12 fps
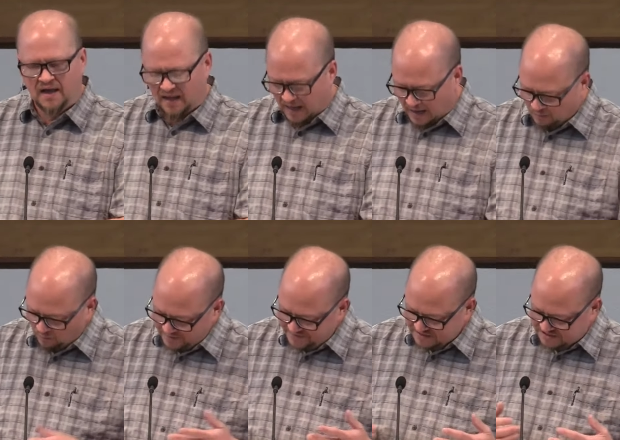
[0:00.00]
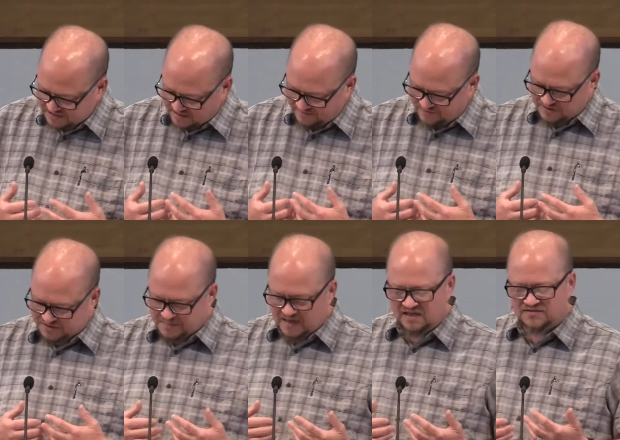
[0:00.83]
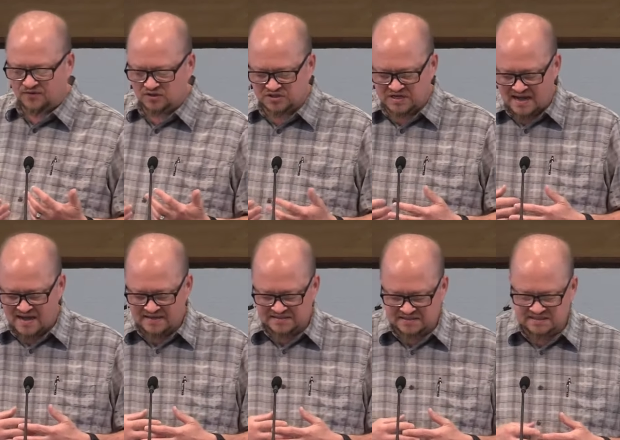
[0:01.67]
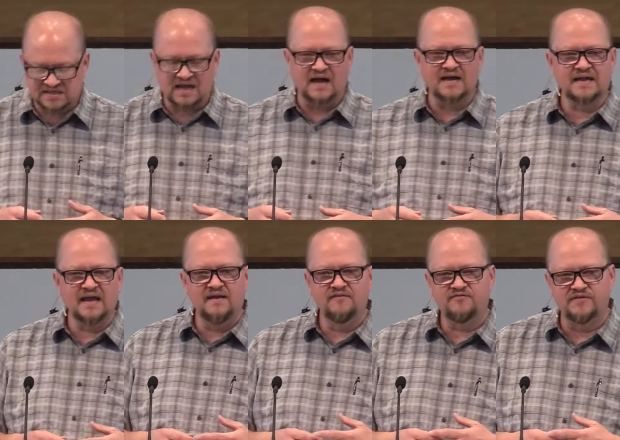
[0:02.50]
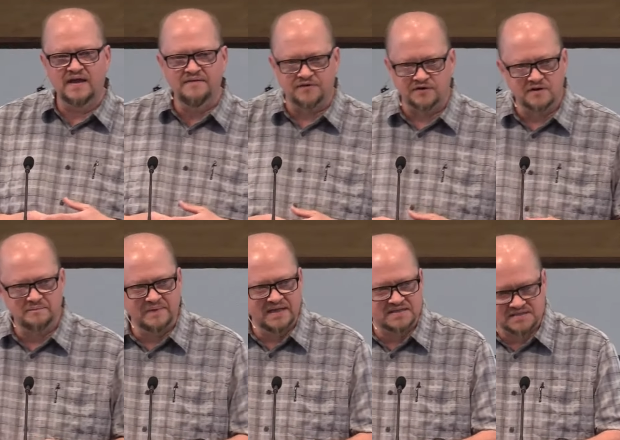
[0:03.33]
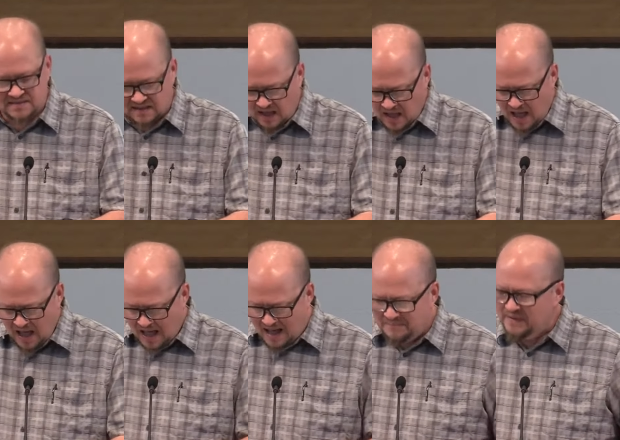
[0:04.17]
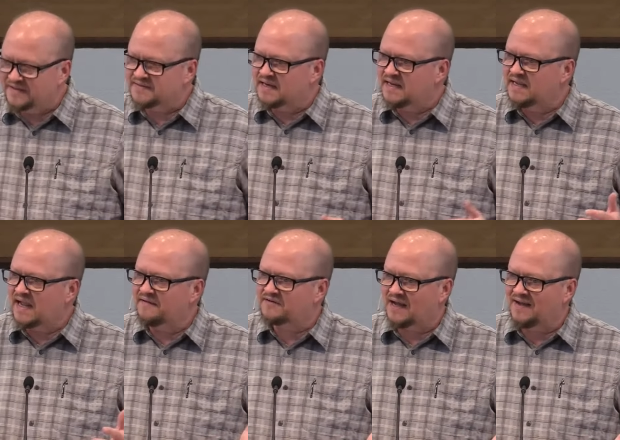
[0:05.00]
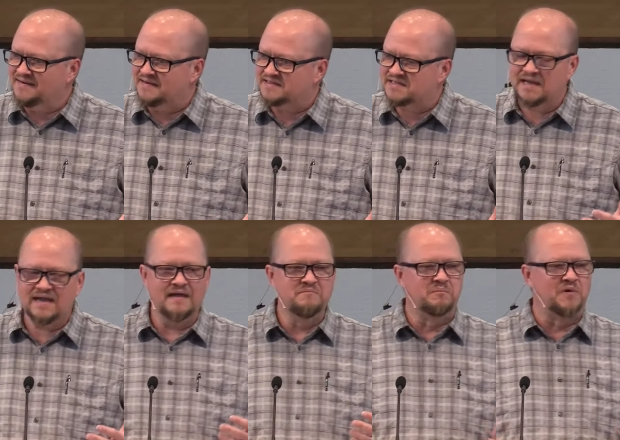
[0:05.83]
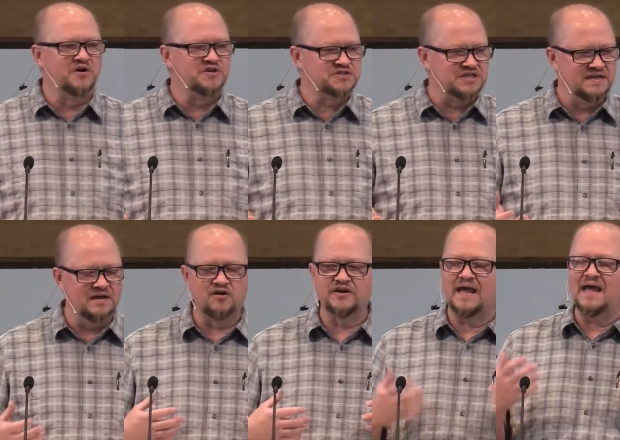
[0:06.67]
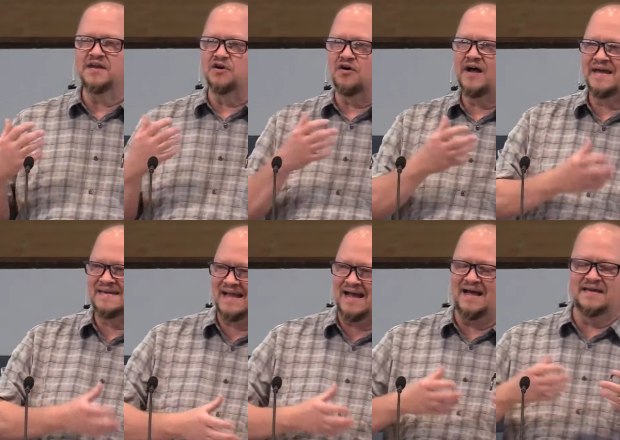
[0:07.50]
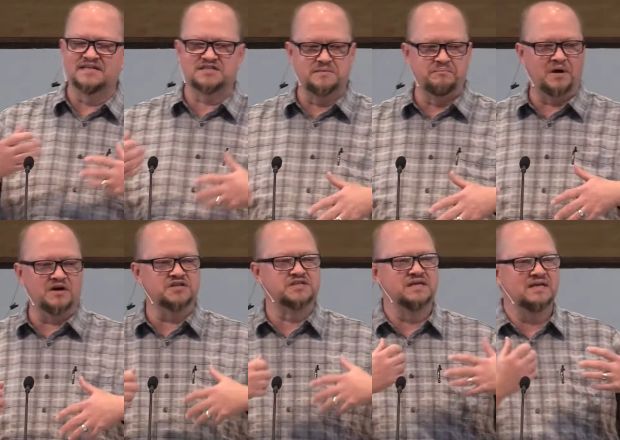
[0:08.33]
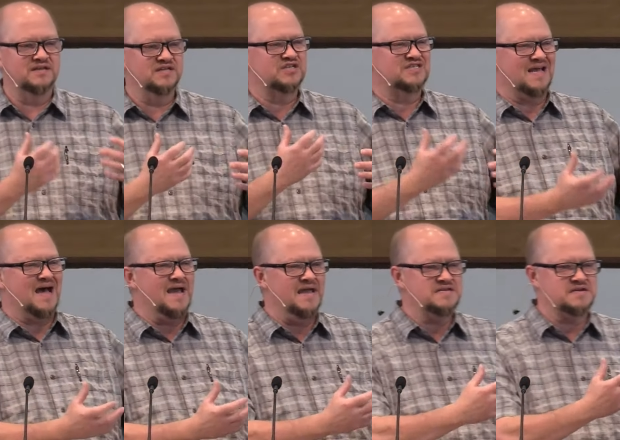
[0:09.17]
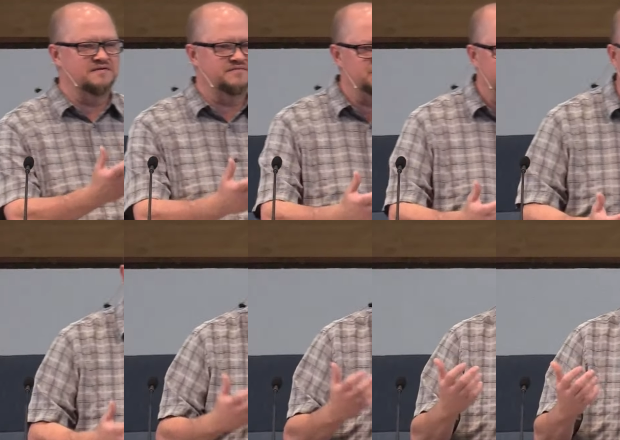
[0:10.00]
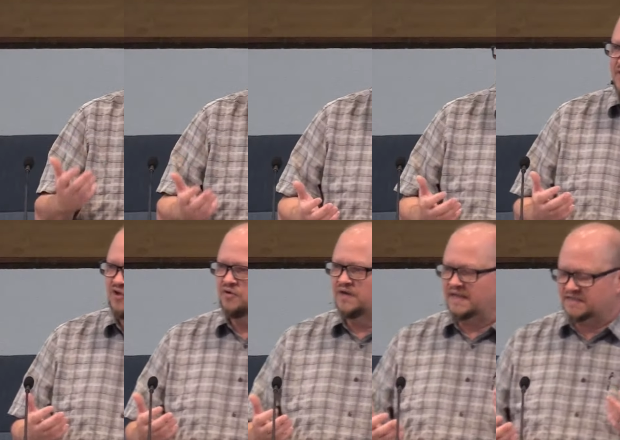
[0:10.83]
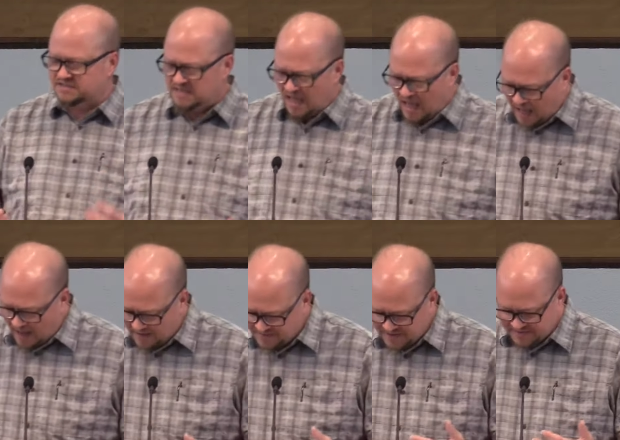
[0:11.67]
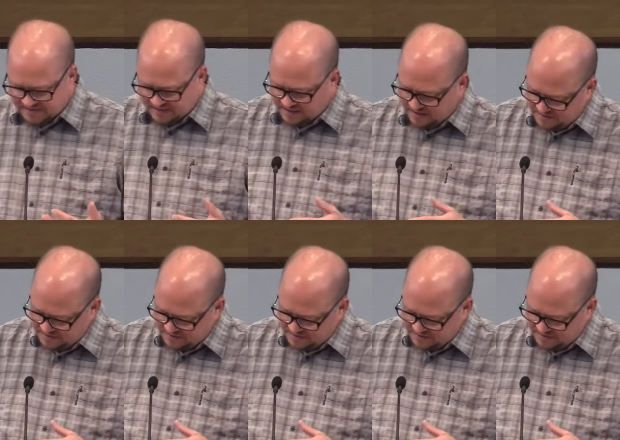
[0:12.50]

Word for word: uh, what this uh, verse means, verse 9. It says, God gave favor, meant, the, uh, meant that He gave kindness. He gave mercy, or Daniel had kindness and mercy in the sight of the chief of eunuchs, uh, that the,